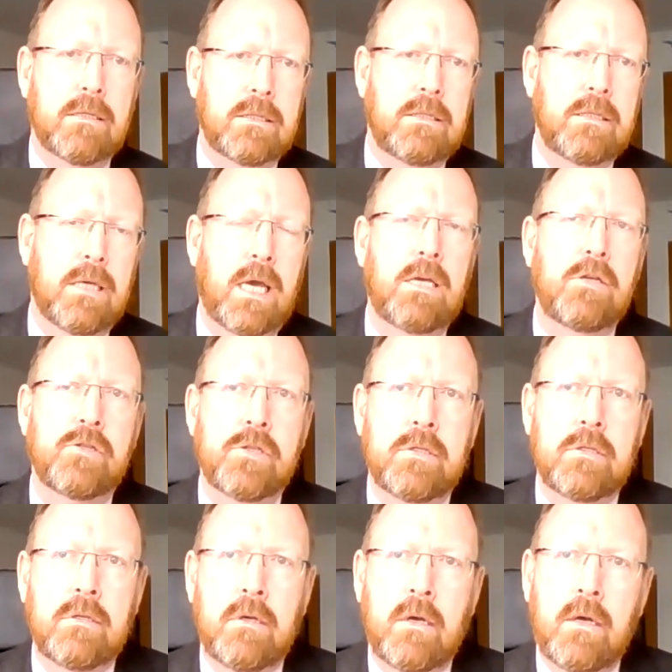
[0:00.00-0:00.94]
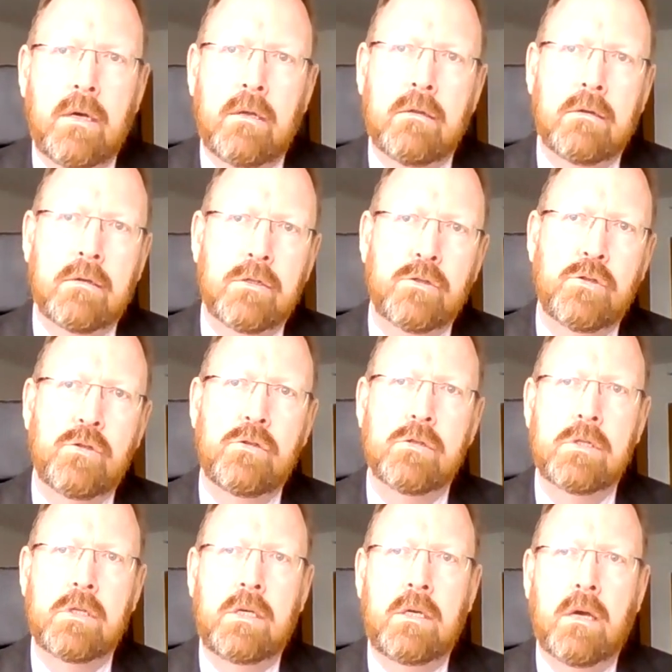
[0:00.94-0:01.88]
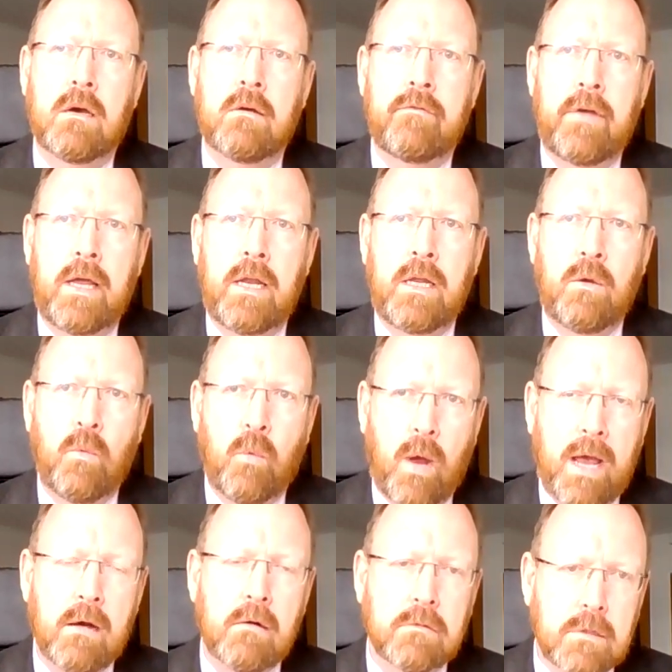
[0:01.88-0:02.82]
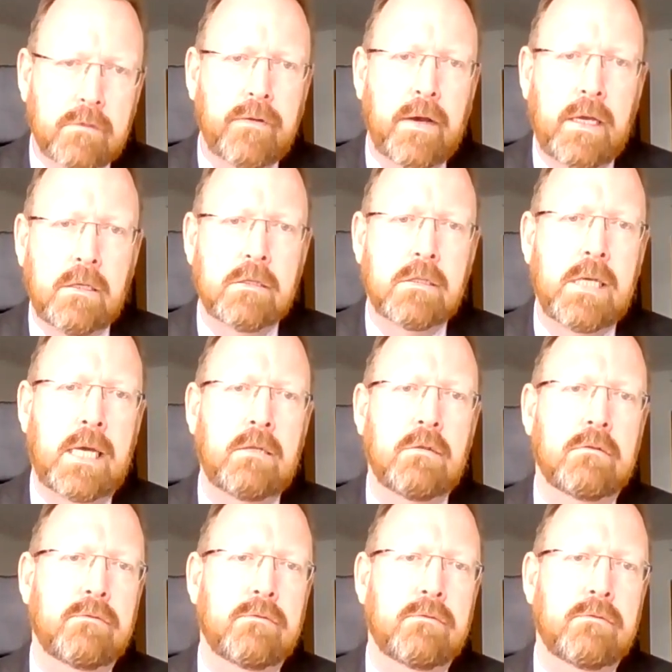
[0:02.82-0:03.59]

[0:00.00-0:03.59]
litigation, there is usually a very well-defined set